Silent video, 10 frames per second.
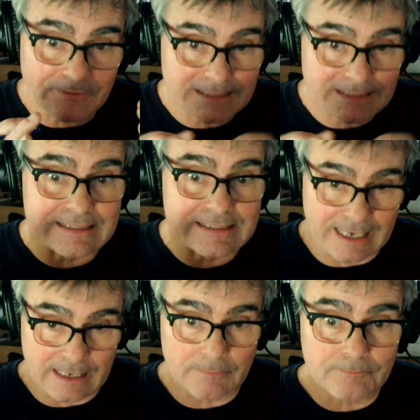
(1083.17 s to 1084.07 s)

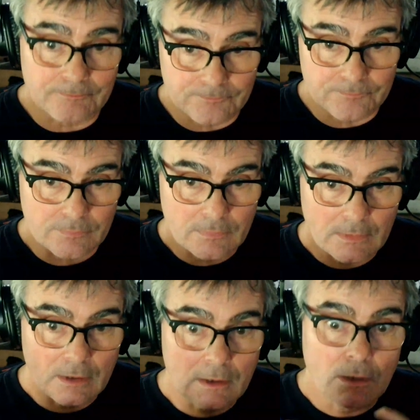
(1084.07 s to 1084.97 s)
Sam,
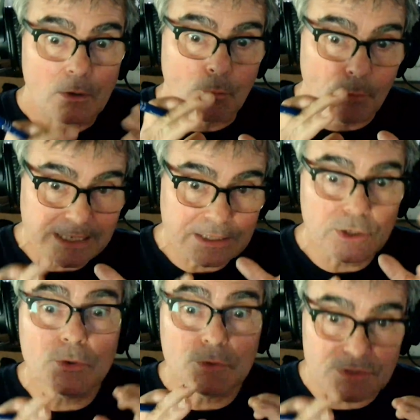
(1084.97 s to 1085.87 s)
we
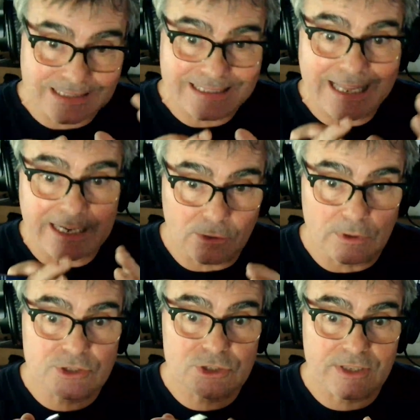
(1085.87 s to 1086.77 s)
use
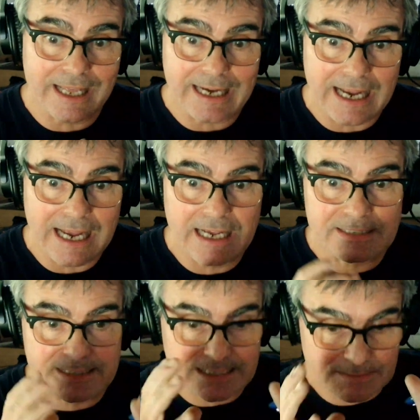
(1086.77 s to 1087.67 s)
language that has
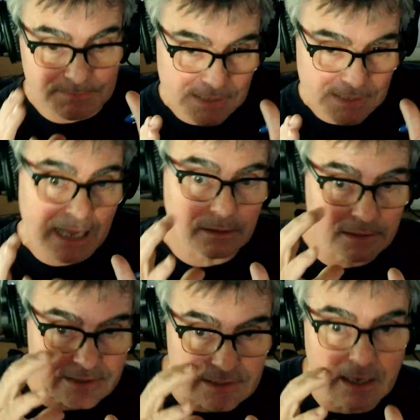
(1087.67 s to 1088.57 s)
this balance
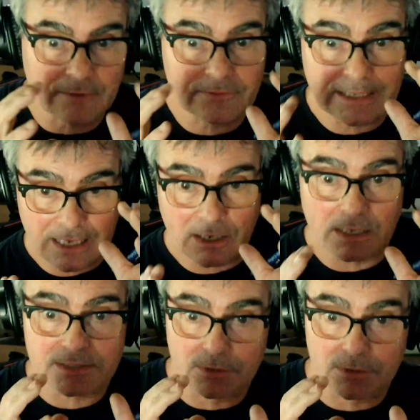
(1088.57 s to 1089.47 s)
of
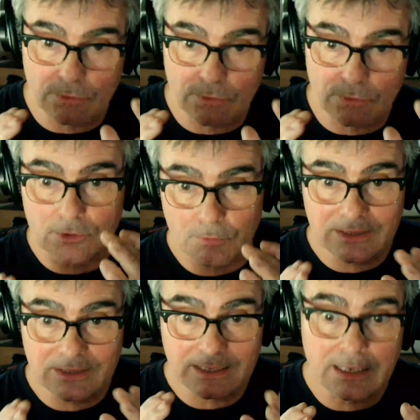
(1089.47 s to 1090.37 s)
chaos and order
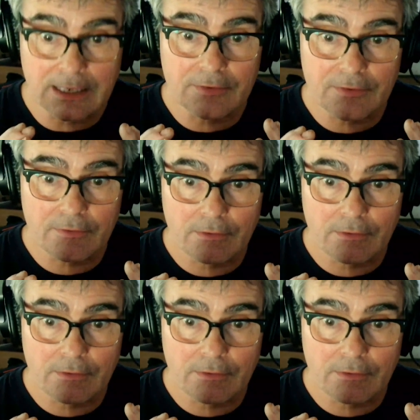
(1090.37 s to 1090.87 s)
within it.